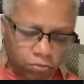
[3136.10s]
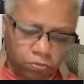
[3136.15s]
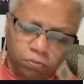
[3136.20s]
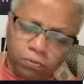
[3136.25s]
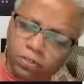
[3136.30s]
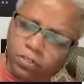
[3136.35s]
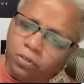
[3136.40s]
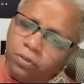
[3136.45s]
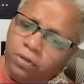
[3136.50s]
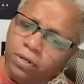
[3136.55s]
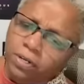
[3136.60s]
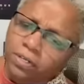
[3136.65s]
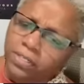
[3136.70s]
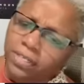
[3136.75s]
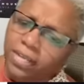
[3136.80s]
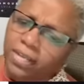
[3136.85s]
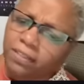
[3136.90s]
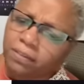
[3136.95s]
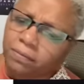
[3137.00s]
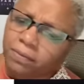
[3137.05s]
Were you on
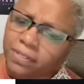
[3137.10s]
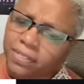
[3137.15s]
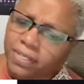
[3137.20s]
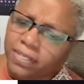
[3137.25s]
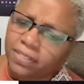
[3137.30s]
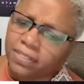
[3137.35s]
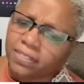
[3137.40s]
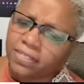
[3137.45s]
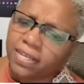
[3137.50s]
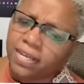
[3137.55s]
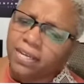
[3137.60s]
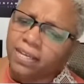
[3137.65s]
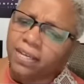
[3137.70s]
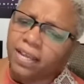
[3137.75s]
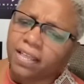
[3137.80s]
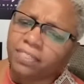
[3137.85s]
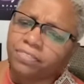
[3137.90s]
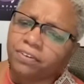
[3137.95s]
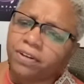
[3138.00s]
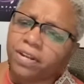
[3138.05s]
the other one the other day?
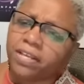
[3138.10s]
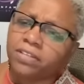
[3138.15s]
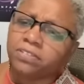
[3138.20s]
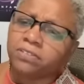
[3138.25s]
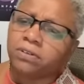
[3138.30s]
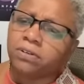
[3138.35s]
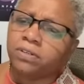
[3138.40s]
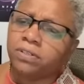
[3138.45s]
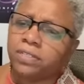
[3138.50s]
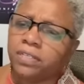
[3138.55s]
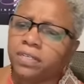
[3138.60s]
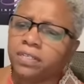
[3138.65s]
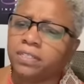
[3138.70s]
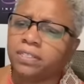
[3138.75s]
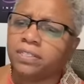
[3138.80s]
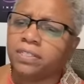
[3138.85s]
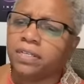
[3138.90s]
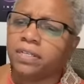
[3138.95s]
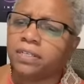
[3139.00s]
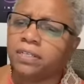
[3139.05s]
I thought I saw you the
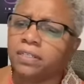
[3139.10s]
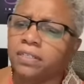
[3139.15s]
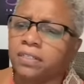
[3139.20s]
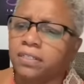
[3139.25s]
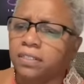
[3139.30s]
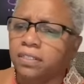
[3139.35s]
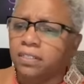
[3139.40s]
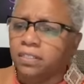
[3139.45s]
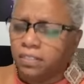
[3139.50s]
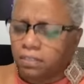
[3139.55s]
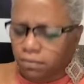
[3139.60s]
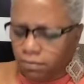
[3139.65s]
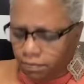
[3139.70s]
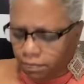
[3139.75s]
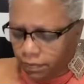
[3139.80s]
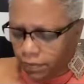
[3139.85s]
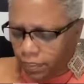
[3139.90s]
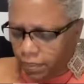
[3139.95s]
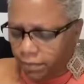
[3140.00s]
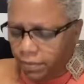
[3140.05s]
other day.
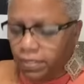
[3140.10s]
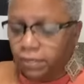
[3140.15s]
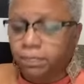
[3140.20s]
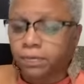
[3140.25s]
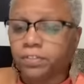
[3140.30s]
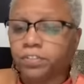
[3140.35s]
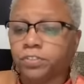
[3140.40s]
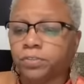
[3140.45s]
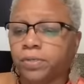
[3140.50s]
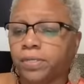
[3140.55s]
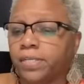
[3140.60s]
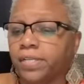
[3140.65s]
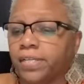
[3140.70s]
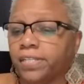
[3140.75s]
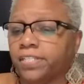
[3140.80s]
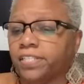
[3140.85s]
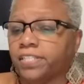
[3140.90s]
Let me put you in here.